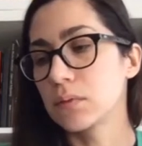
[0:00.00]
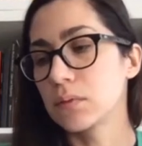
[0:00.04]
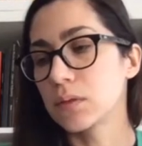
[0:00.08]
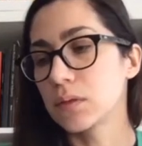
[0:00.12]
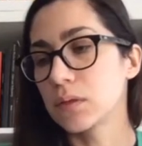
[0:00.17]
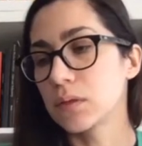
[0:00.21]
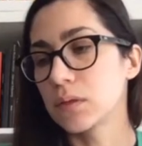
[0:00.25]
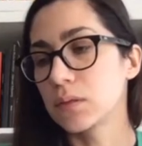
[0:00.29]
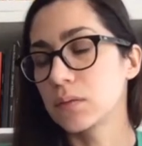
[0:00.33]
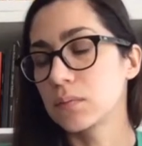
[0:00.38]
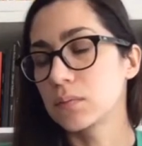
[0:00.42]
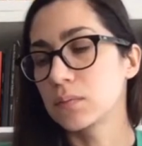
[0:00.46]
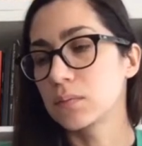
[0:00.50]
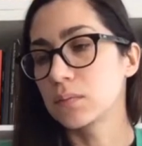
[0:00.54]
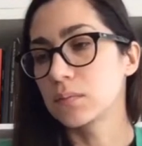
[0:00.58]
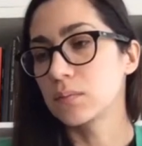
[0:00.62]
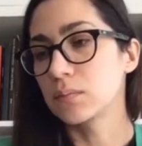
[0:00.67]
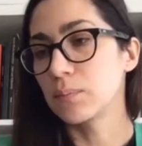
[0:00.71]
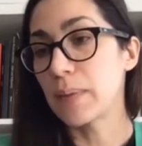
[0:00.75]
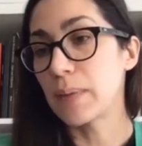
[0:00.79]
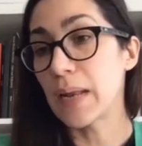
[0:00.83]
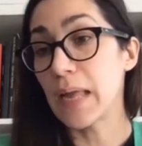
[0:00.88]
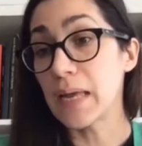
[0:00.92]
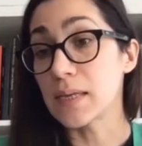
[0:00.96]
um,
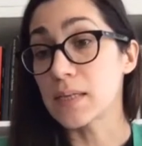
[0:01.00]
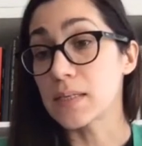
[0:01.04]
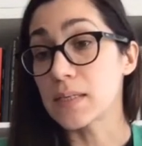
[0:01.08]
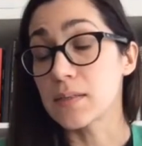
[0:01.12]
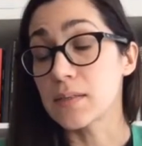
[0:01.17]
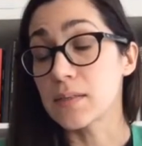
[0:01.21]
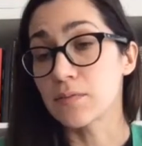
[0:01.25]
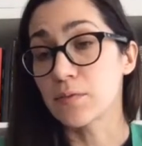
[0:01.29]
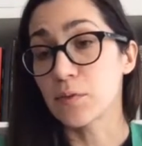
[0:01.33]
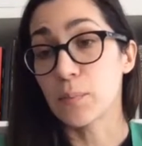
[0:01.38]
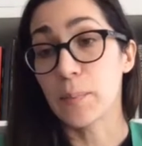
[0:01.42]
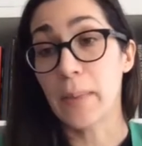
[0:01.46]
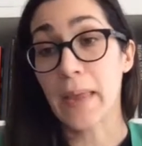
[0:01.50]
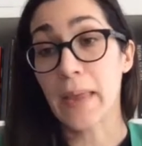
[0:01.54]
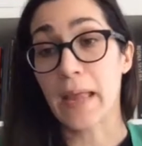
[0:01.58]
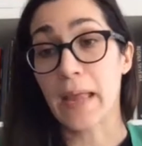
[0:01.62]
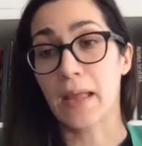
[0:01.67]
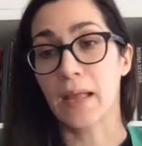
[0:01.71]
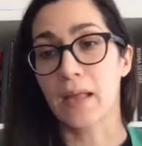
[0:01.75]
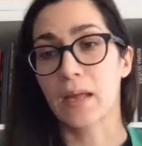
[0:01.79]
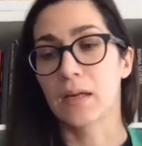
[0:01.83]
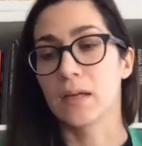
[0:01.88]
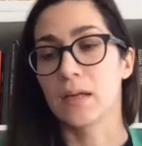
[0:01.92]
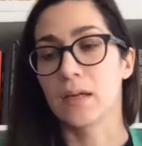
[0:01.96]
place for
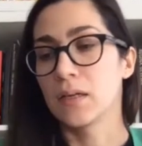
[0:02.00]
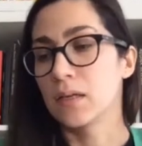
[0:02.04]
me